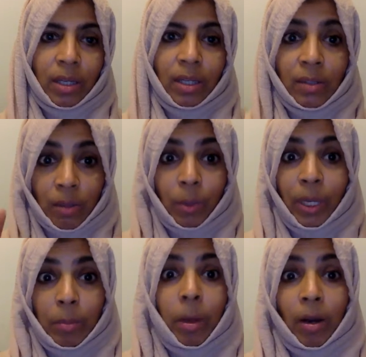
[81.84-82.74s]
is the
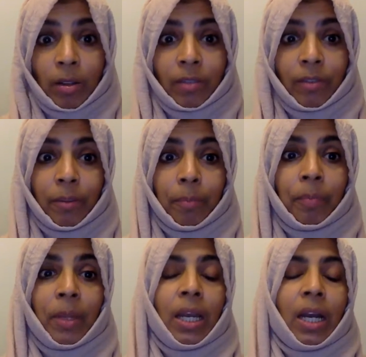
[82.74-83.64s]
weak part of them.
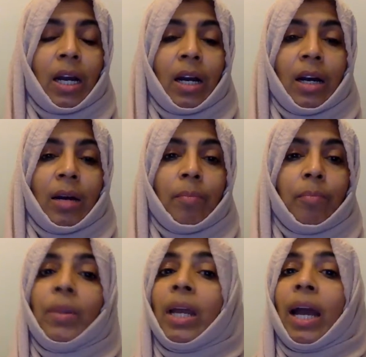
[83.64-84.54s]

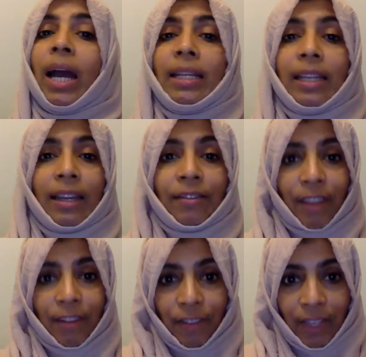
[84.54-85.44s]
And if
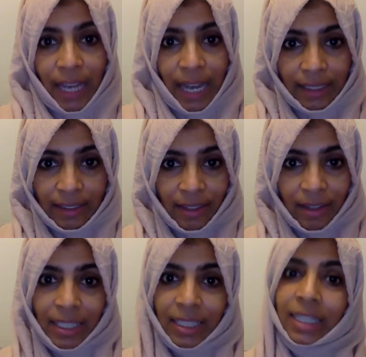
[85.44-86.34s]
they feel
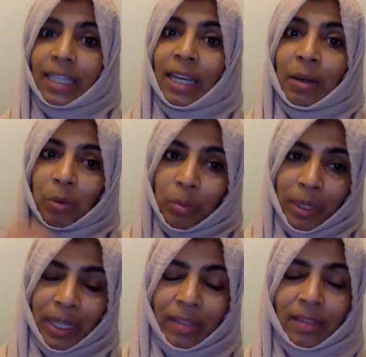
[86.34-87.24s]
anxiety, it will
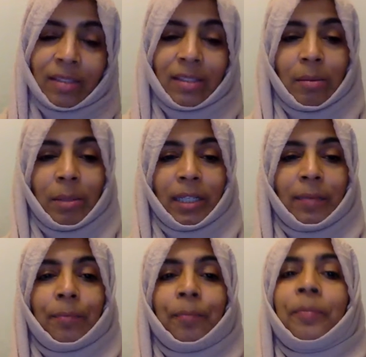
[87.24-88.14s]
be in the stomach.
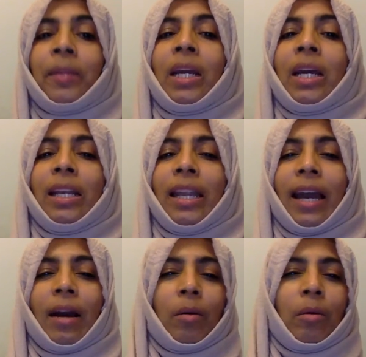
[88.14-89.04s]

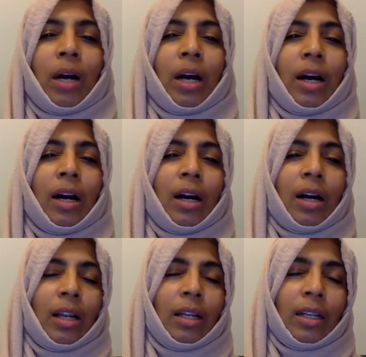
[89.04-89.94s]
Now,
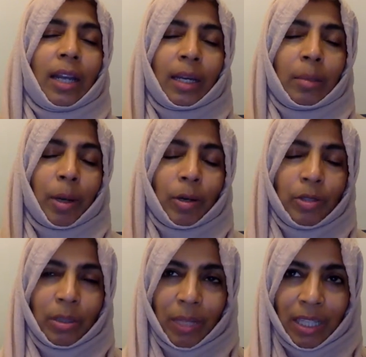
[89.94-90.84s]

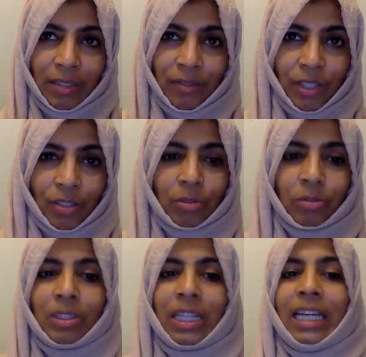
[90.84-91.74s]
Lycopodium
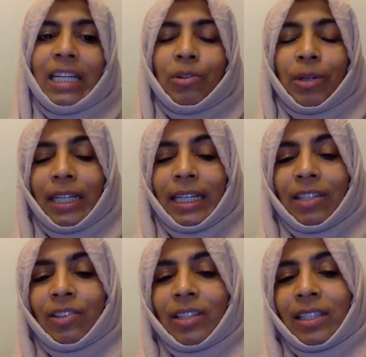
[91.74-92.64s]
individuals, it's really
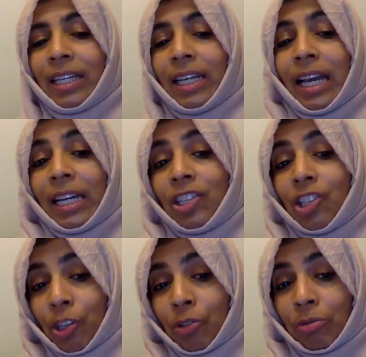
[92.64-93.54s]
interesting.
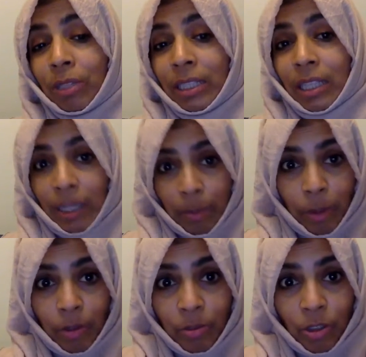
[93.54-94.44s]
Children,
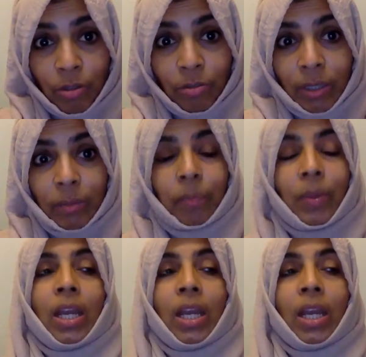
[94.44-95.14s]
Lycopodium children,